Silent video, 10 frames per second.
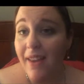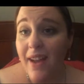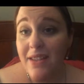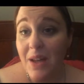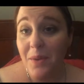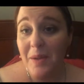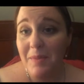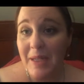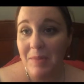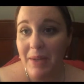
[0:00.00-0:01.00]
yeah, so I went
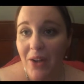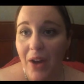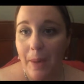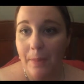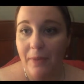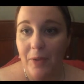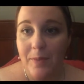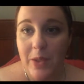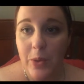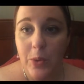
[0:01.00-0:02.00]
and picked Mia up
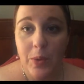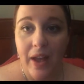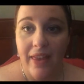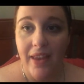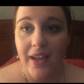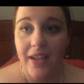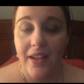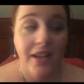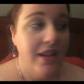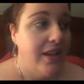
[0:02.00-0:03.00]
from school, and
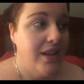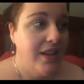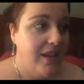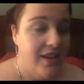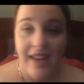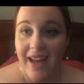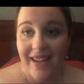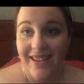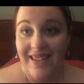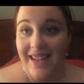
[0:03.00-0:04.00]
then
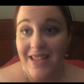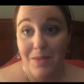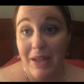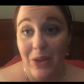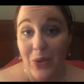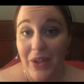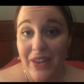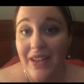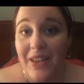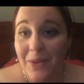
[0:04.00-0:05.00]
that has been the only thing